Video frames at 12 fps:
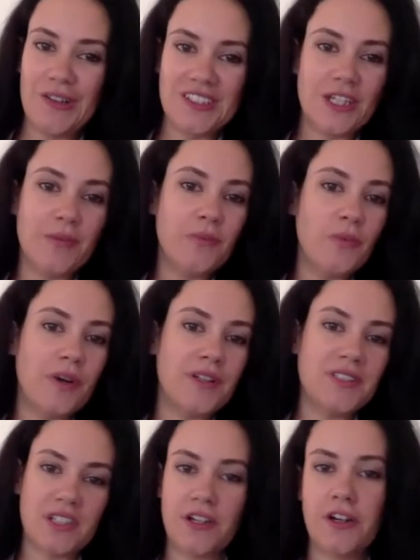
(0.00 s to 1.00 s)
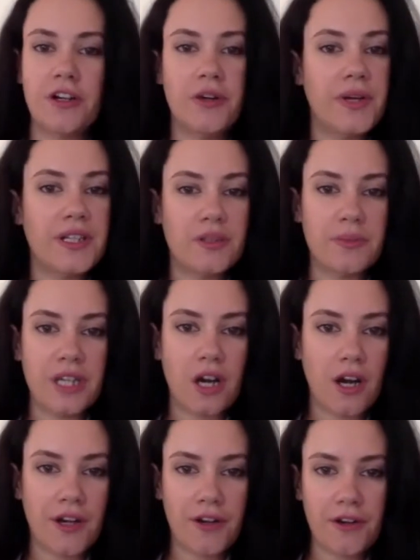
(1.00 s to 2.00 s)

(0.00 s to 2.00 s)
Some ones are going to be harder.